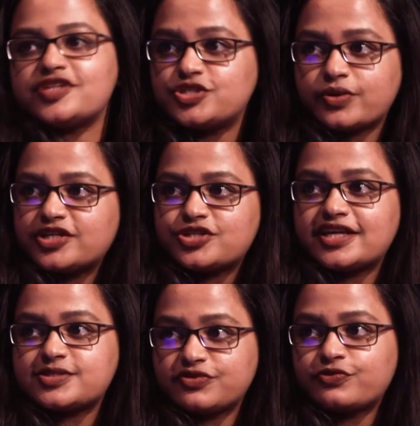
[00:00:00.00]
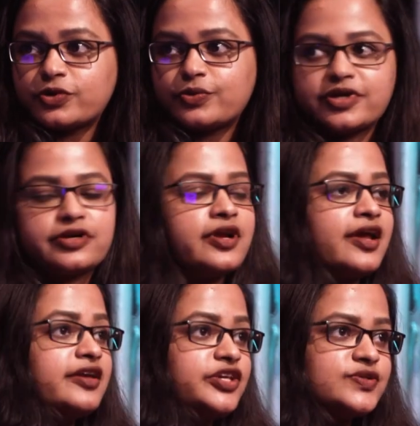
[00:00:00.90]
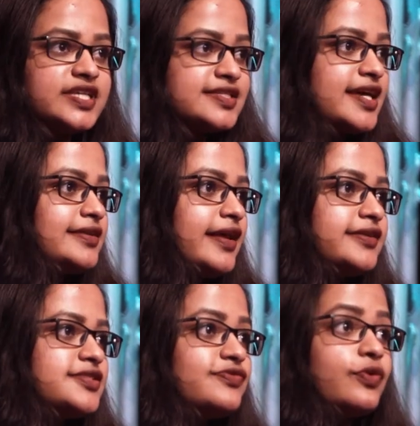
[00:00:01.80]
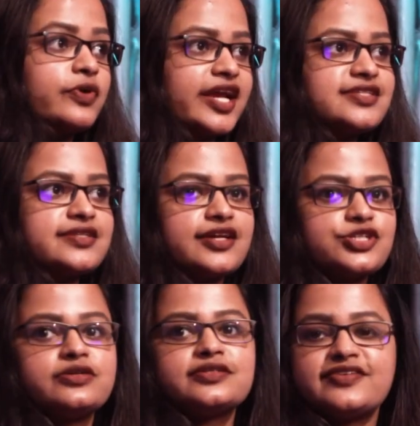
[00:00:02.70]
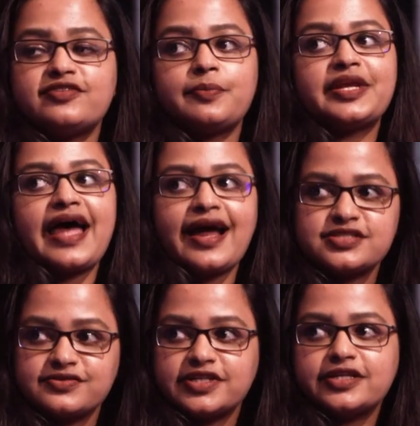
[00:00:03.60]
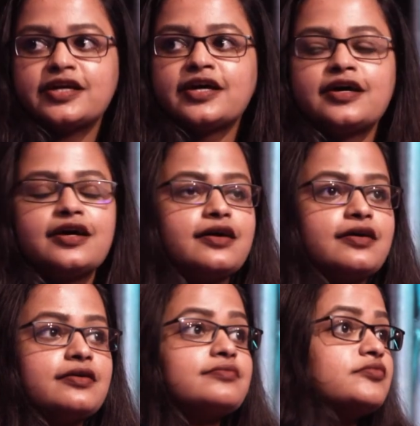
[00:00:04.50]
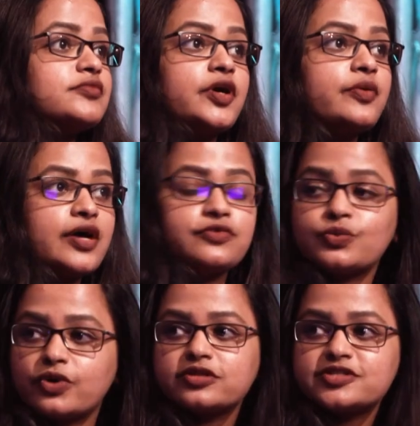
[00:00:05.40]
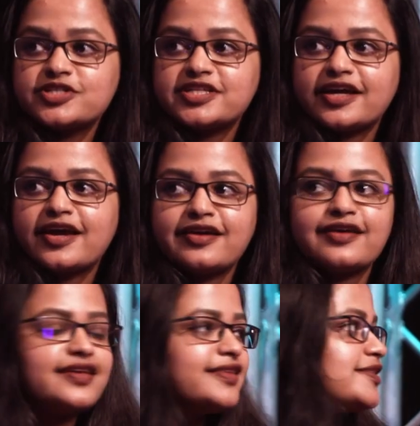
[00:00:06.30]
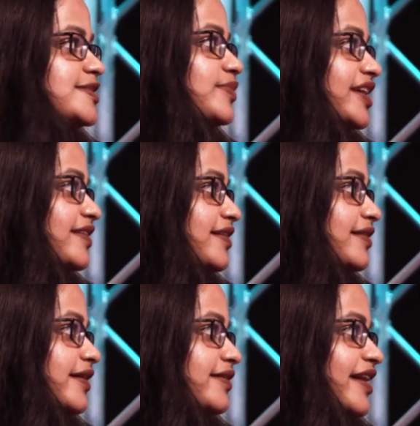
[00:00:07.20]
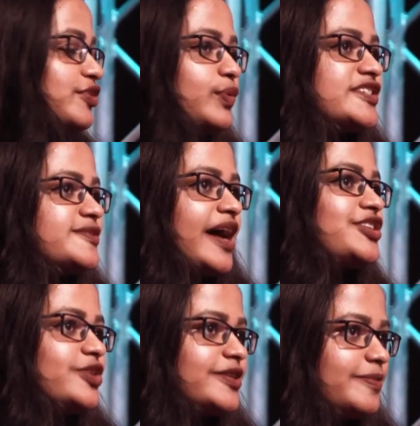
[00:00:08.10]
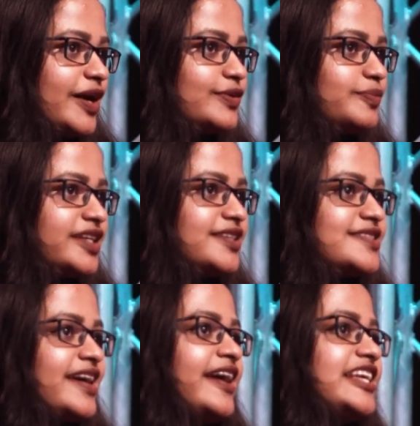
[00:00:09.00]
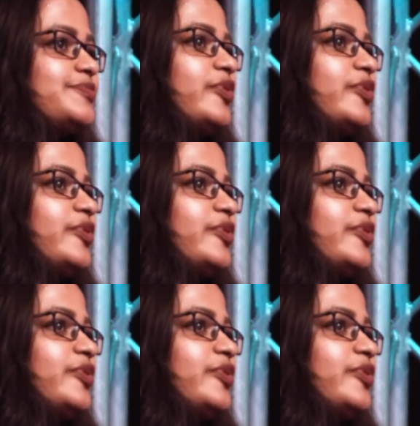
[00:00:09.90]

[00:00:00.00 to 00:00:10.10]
edge education as before. We are using satellites for international development actively around the world today. And I think that's something that, like, everyone's passionate about, because it's